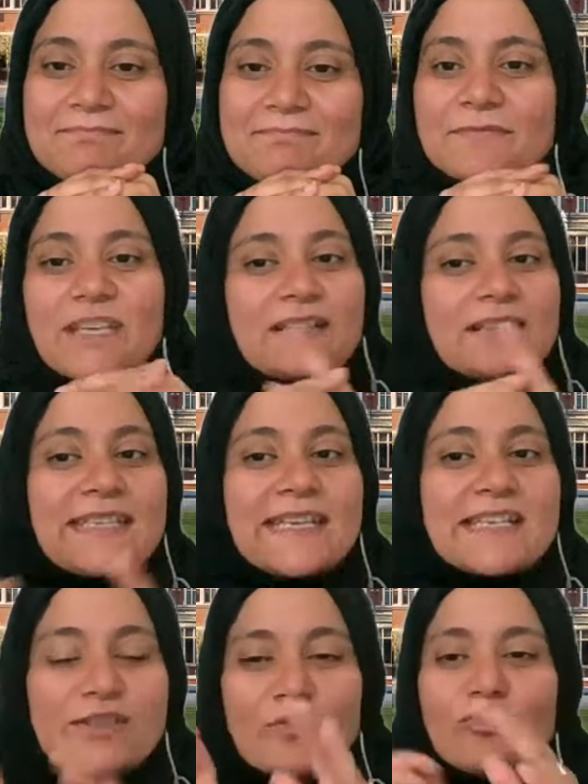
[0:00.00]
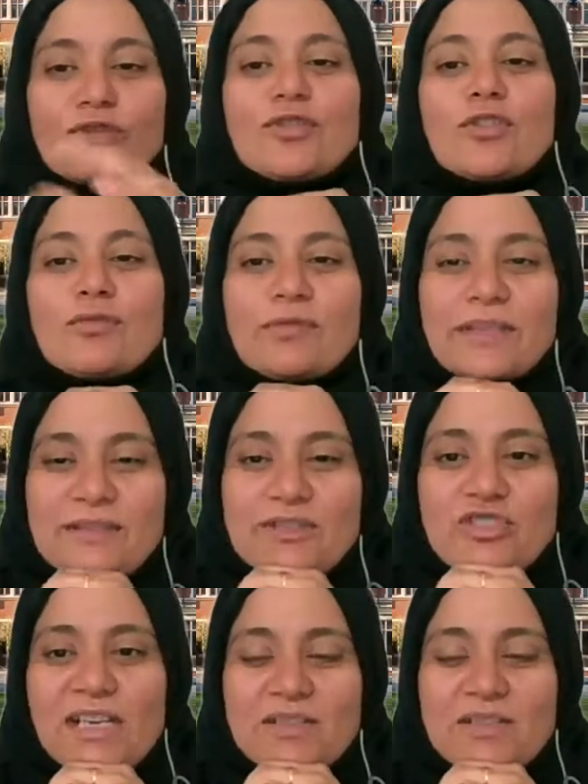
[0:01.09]
Again, a yes or a no in the
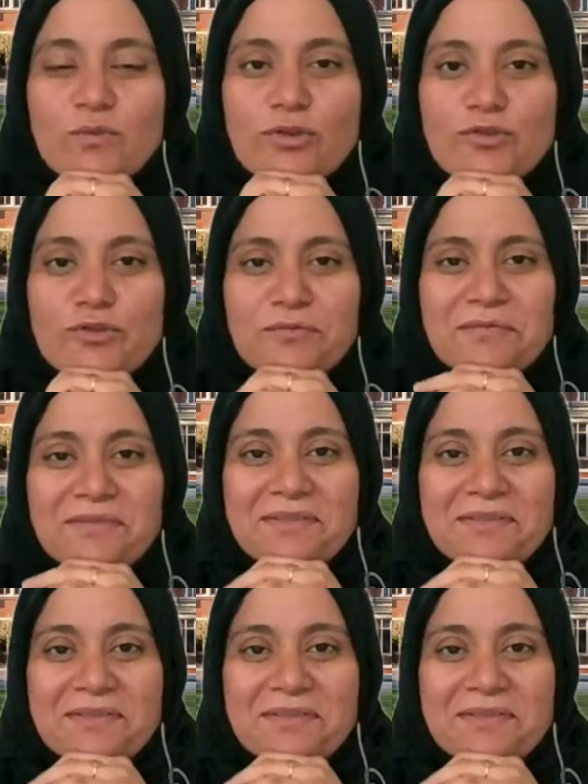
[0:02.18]
chat would do.